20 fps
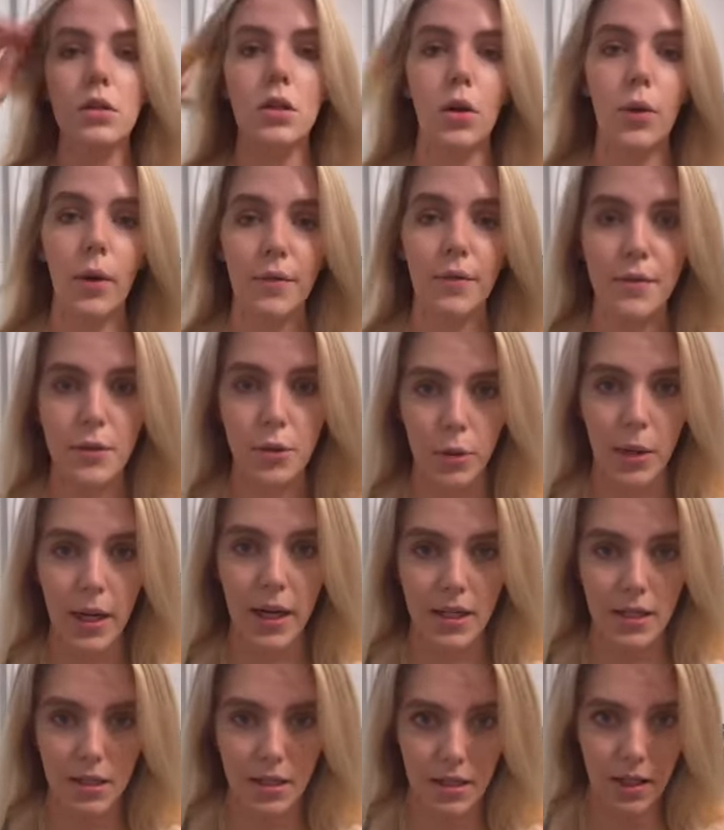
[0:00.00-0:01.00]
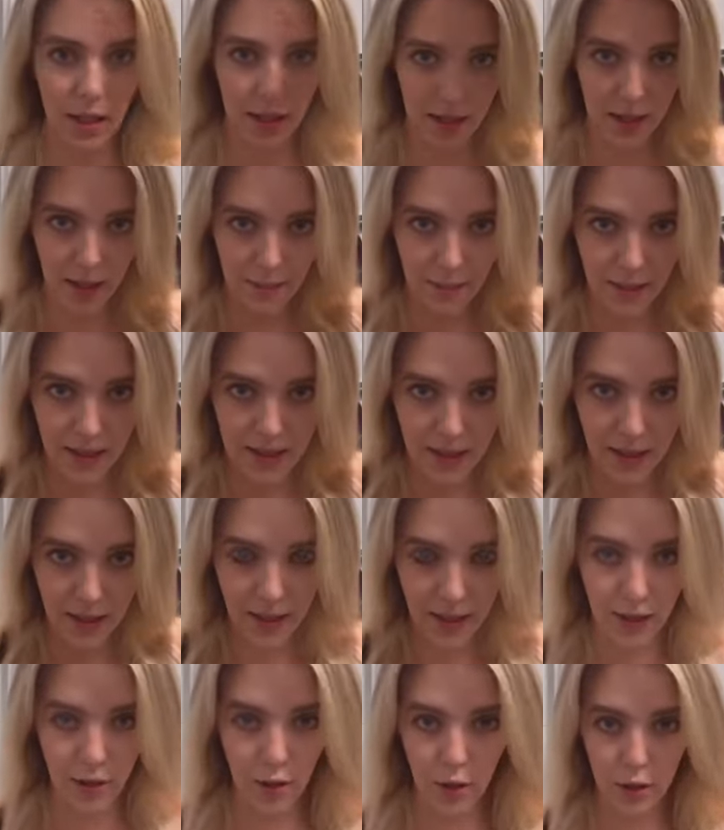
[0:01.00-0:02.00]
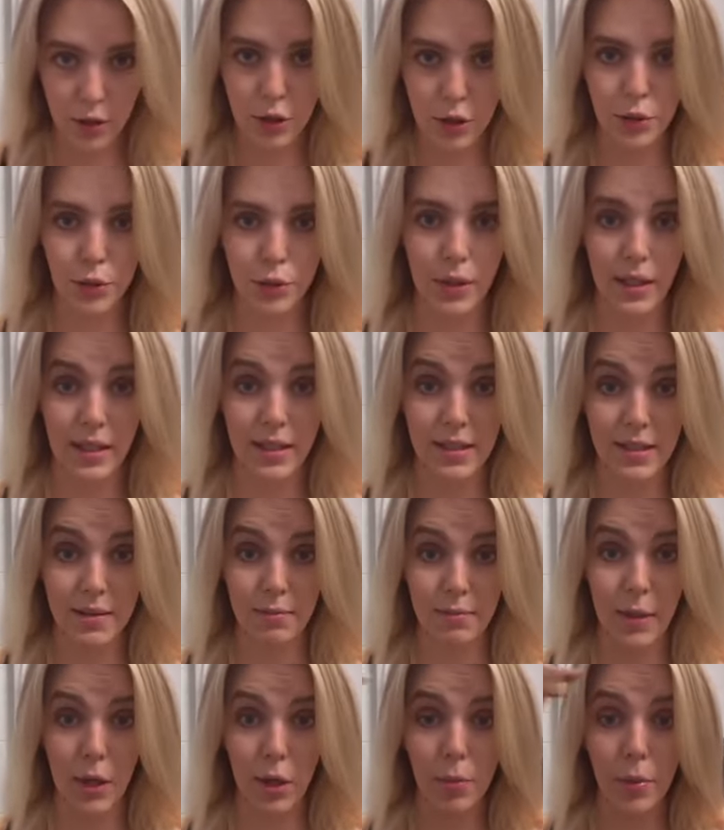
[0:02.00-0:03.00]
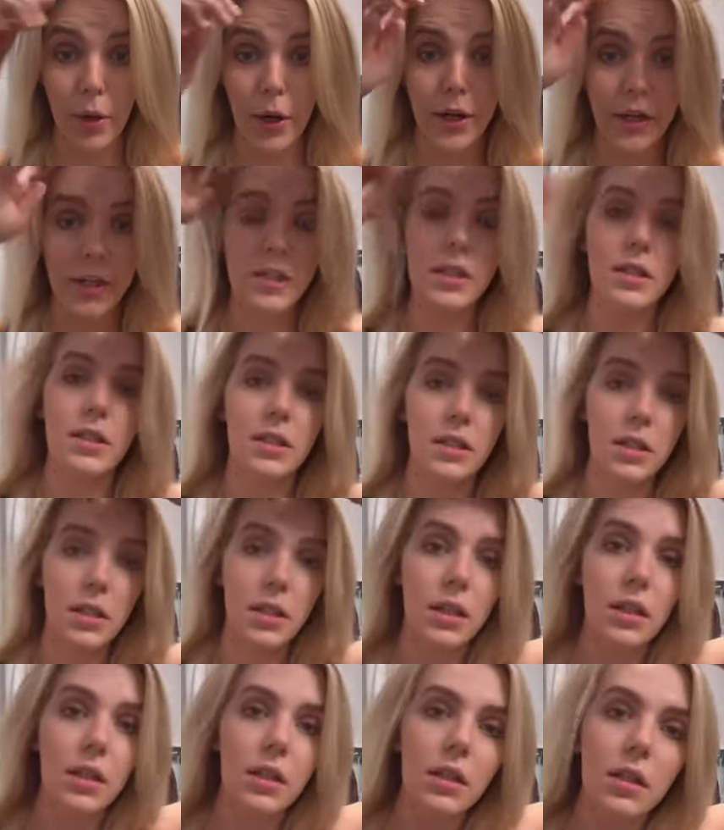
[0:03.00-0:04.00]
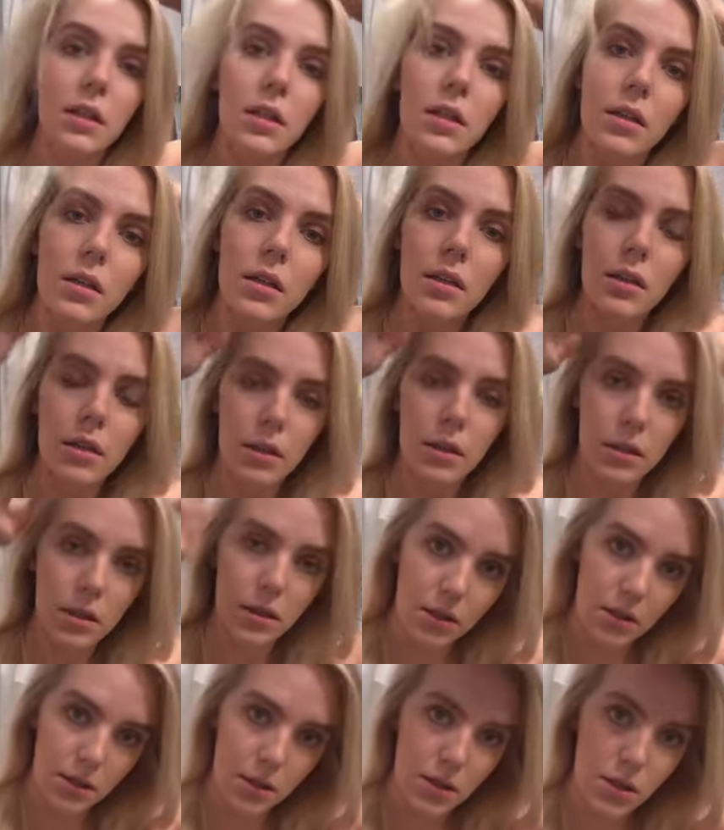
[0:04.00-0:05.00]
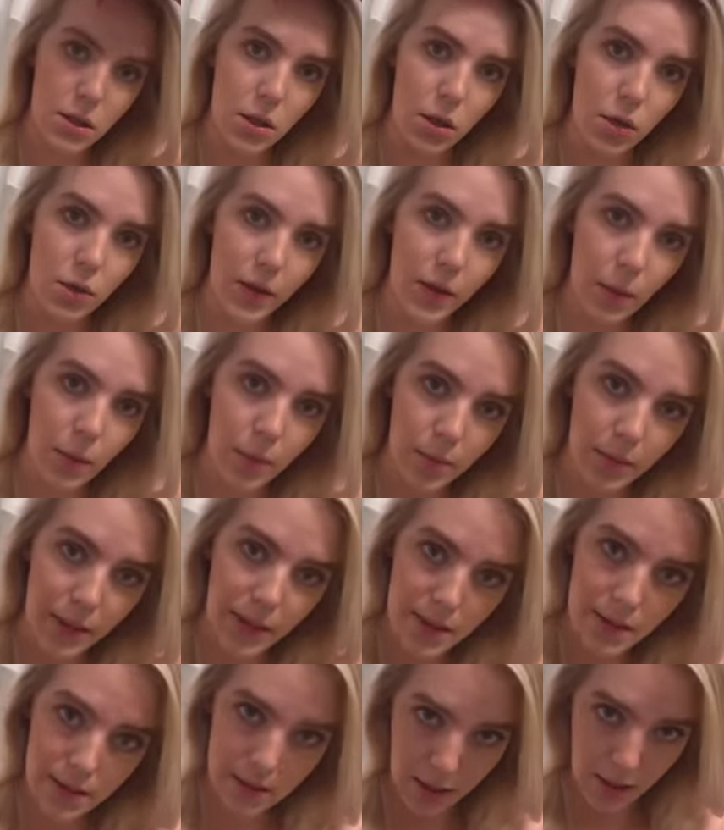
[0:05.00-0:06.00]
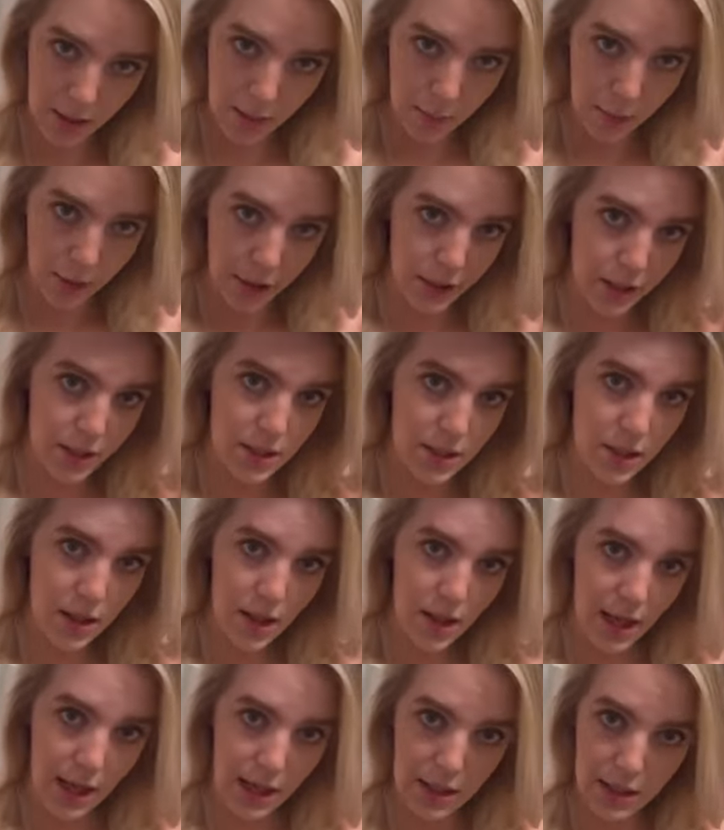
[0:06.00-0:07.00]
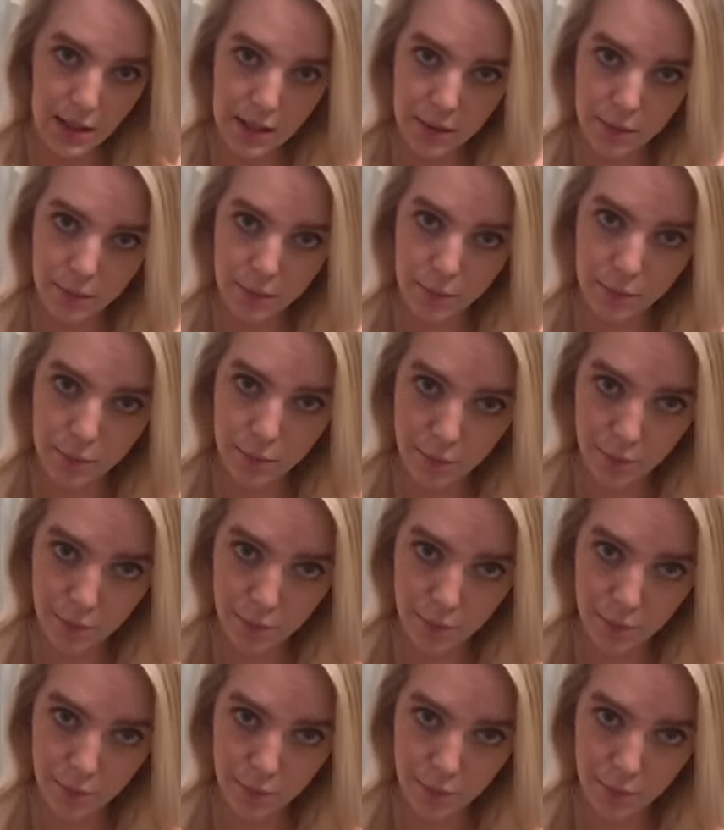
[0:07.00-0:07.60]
So if straight, then that means I cannot do this middle part. So that will be a side part then.